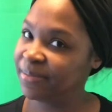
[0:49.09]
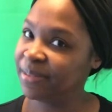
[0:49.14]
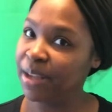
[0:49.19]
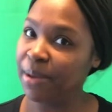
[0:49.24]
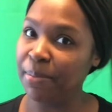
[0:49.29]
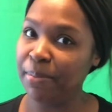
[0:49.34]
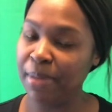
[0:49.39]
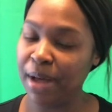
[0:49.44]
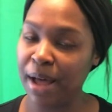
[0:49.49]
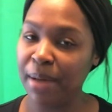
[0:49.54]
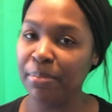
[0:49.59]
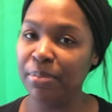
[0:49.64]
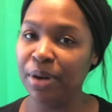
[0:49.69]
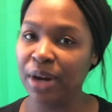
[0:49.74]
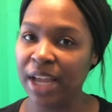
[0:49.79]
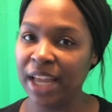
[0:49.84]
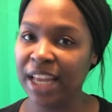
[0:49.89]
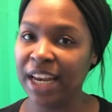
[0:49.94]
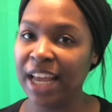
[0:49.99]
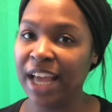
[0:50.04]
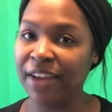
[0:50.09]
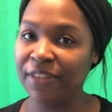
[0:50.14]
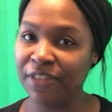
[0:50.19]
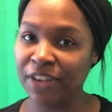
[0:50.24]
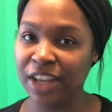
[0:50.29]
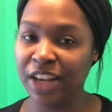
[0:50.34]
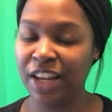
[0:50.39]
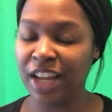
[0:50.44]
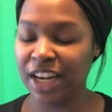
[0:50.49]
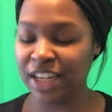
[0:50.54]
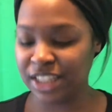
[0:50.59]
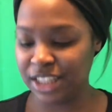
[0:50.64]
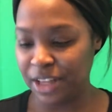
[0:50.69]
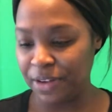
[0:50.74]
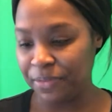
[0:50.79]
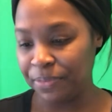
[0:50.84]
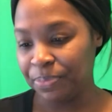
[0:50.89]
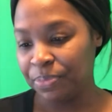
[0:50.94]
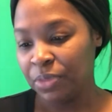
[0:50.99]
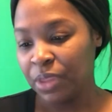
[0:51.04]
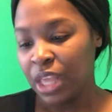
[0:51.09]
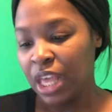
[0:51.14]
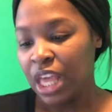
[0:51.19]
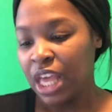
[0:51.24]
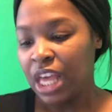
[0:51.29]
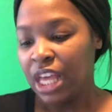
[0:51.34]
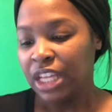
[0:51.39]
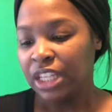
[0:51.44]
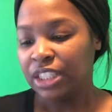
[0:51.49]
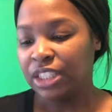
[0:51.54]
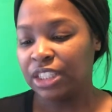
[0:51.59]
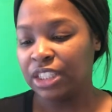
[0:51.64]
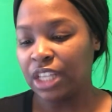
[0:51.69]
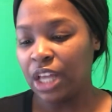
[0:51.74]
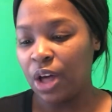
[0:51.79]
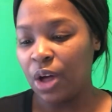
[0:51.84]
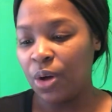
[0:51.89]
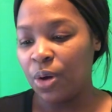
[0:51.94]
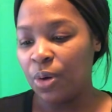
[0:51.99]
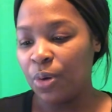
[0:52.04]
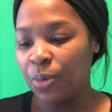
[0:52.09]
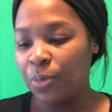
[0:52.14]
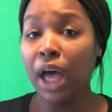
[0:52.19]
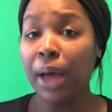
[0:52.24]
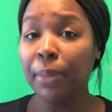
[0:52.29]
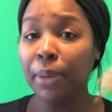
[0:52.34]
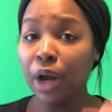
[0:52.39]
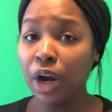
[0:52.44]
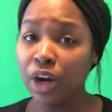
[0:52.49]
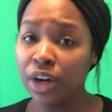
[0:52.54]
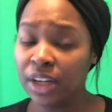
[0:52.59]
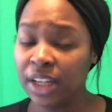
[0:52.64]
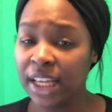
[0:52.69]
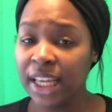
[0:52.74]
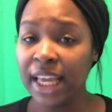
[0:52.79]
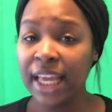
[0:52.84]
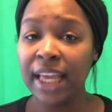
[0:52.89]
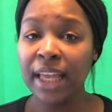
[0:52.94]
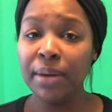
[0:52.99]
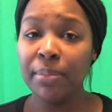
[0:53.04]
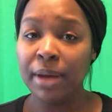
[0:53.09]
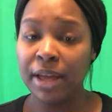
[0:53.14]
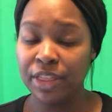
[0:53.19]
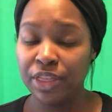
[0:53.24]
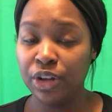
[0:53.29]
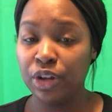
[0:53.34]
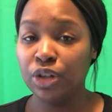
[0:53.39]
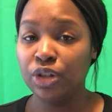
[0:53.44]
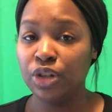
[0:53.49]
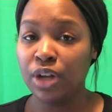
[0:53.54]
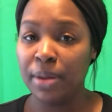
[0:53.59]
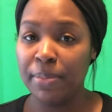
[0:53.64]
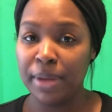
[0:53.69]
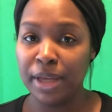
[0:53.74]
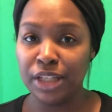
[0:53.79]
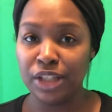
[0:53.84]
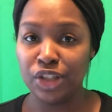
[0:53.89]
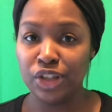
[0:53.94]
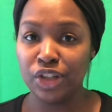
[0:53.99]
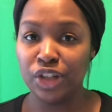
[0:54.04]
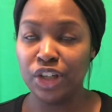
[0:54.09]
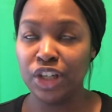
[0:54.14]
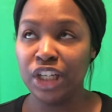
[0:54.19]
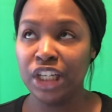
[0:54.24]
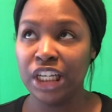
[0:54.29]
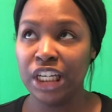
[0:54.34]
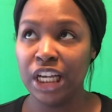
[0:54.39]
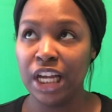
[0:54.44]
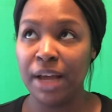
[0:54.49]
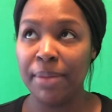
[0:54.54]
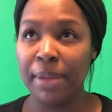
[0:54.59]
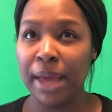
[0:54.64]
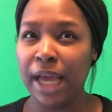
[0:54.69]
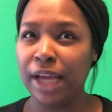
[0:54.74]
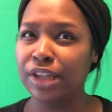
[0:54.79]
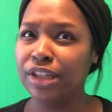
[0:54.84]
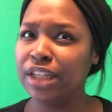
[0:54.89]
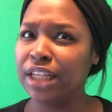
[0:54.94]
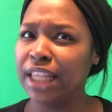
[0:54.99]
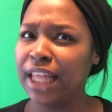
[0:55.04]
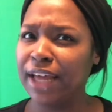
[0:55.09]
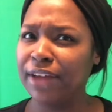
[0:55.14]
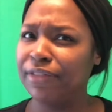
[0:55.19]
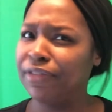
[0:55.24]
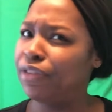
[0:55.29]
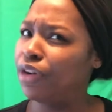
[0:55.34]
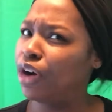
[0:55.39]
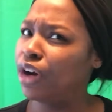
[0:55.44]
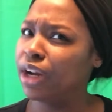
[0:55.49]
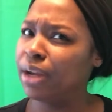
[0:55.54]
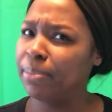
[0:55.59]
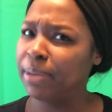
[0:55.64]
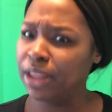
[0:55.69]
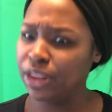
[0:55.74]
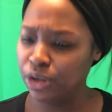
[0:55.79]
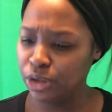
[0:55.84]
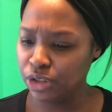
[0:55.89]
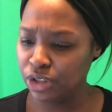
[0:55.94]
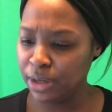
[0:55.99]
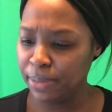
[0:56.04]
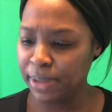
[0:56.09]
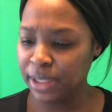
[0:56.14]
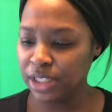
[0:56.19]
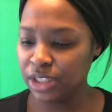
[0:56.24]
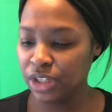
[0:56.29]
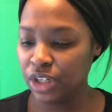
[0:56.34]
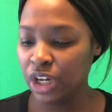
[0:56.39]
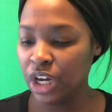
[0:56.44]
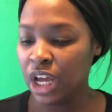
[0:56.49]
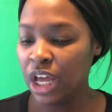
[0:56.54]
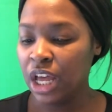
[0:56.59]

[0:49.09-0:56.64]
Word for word: mom brain i forget a lot of stuff so i'm currently in my third trimester i'm actually like far in my third trimester